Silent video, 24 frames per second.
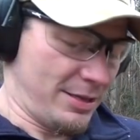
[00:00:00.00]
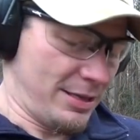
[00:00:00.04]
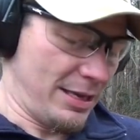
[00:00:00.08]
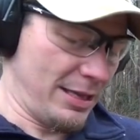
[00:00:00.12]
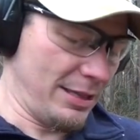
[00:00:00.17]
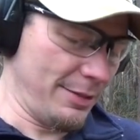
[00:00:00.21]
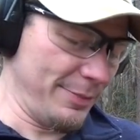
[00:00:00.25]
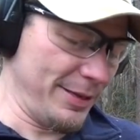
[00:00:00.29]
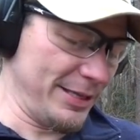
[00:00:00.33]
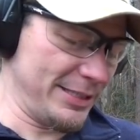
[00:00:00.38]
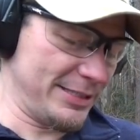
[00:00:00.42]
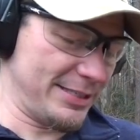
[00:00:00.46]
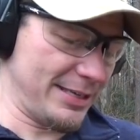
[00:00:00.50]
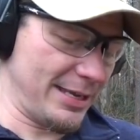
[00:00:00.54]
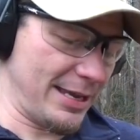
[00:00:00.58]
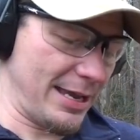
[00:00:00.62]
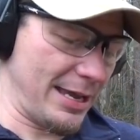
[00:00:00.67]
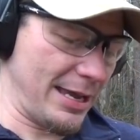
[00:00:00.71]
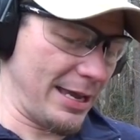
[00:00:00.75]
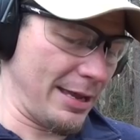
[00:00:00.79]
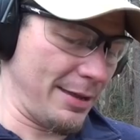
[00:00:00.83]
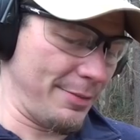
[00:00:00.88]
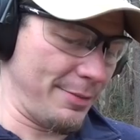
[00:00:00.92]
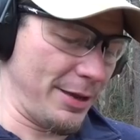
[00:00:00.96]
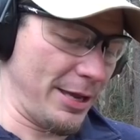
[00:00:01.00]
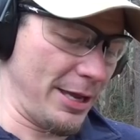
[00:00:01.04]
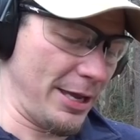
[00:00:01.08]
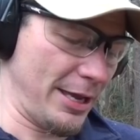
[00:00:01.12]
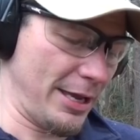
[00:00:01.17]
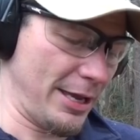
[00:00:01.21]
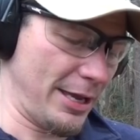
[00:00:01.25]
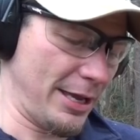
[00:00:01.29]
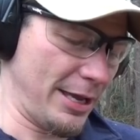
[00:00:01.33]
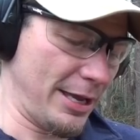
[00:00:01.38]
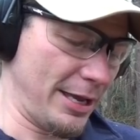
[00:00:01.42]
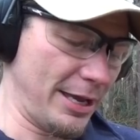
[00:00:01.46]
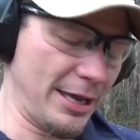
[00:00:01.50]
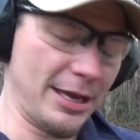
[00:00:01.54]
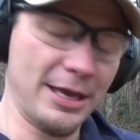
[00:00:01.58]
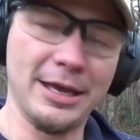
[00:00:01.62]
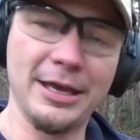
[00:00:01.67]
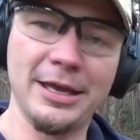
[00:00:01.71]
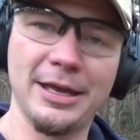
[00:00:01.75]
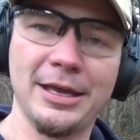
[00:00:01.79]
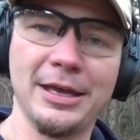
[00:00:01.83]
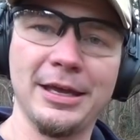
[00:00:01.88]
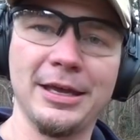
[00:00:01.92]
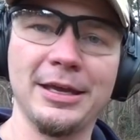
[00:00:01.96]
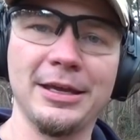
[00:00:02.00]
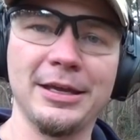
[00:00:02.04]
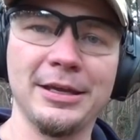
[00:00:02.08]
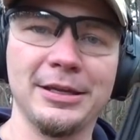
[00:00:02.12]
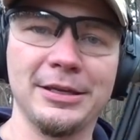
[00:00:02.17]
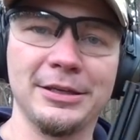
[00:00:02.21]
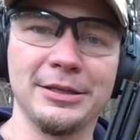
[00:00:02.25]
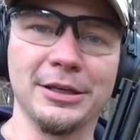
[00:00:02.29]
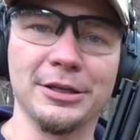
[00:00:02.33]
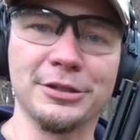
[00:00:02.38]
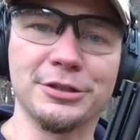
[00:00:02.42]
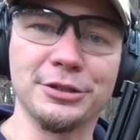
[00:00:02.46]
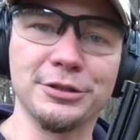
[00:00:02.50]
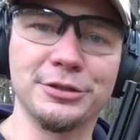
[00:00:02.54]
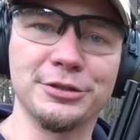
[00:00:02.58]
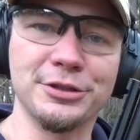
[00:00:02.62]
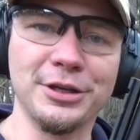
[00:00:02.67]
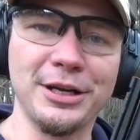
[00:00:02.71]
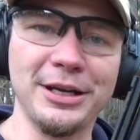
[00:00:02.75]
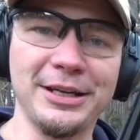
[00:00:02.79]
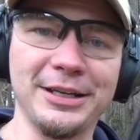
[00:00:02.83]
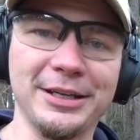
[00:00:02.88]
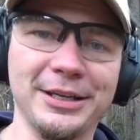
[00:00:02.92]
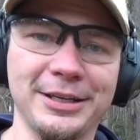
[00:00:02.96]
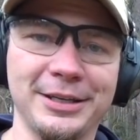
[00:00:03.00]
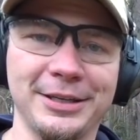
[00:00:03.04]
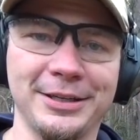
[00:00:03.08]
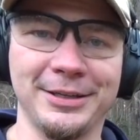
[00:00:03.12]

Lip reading: in the meantime, y'all shoot straight.